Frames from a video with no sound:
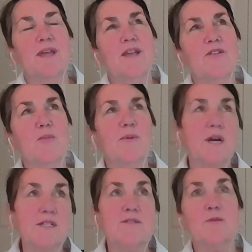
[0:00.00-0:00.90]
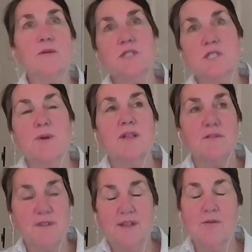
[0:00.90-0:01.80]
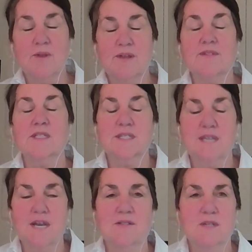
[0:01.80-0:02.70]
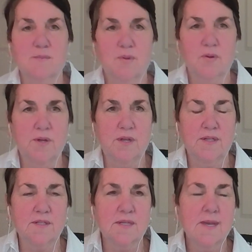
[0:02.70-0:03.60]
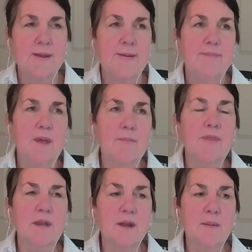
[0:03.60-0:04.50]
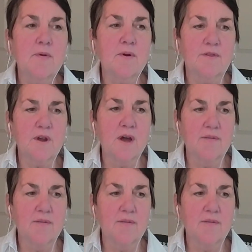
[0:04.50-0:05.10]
either because of or despite the fact that we have 6,000 employees, the number of